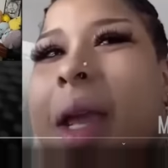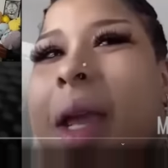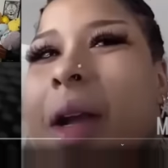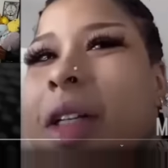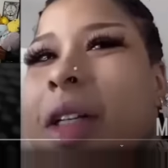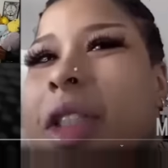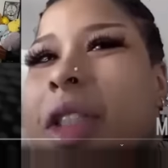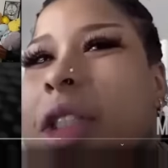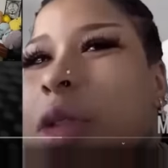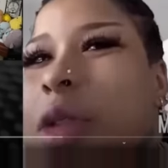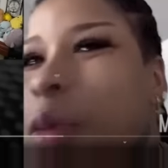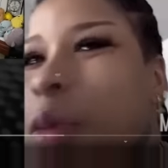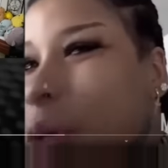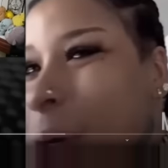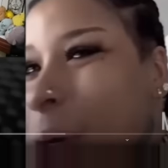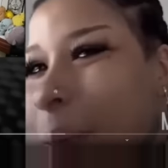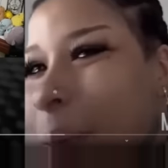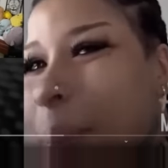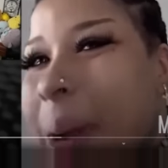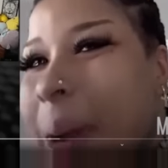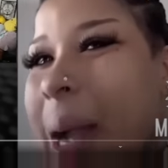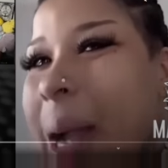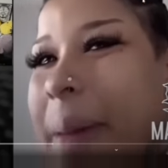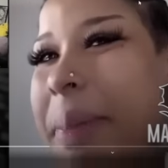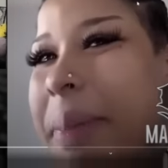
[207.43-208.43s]
to be here, just
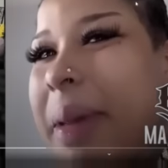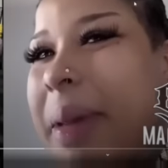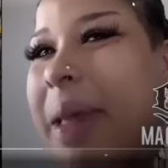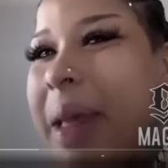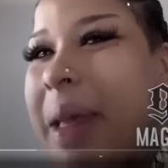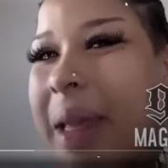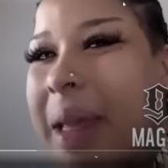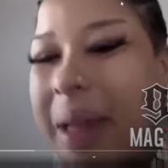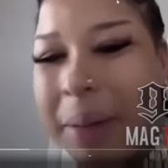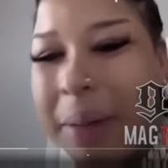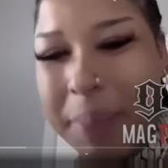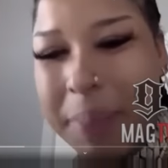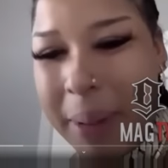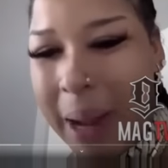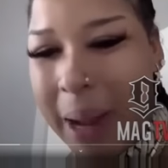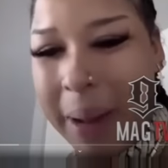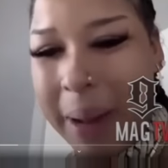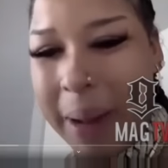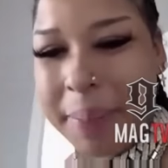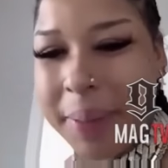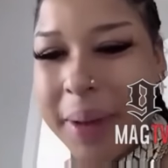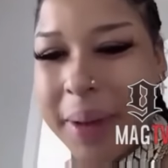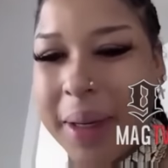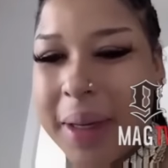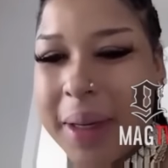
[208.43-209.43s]
want to pop it and
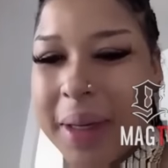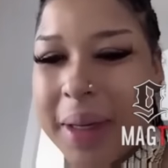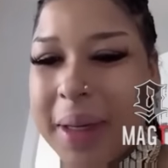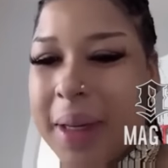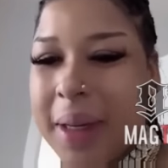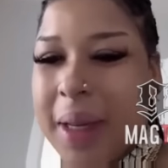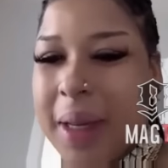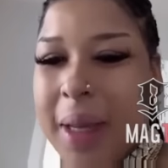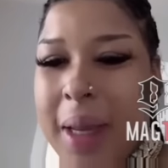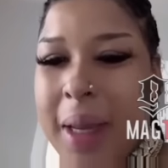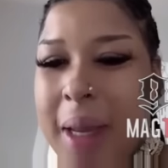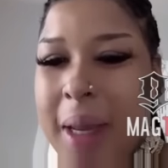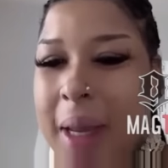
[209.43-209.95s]
pop it